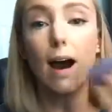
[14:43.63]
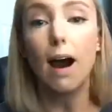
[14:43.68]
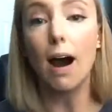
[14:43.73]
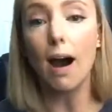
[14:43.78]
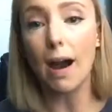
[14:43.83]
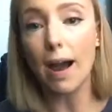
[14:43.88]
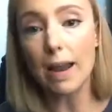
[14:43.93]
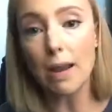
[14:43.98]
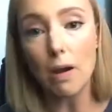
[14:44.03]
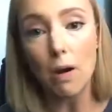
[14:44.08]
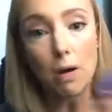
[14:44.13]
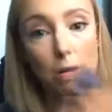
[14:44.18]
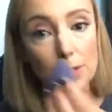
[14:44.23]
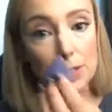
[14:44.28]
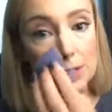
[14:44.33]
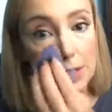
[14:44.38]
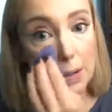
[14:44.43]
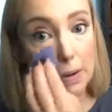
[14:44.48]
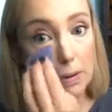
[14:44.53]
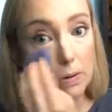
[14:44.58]
I
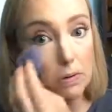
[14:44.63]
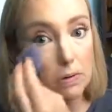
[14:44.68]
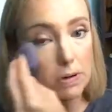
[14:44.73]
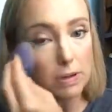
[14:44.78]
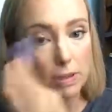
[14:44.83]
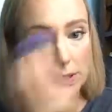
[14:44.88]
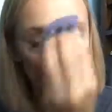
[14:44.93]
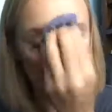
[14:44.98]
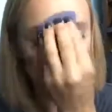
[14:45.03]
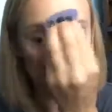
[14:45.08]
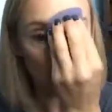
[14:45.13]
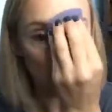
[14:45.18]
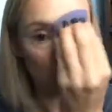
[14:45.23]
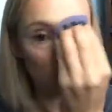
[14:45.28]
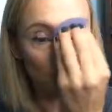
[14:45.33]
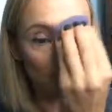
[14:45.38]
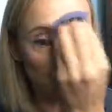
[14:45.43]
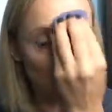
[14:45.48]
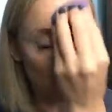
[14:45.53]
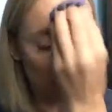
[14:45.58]
also set
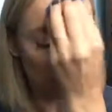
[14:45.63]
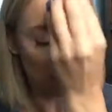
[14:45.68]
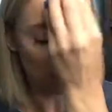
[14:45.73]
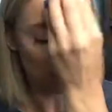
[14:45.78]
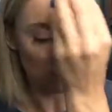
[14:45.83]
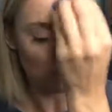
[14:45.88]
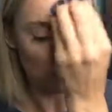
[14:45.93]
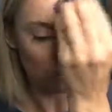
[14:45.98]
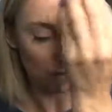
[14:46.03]
with powder.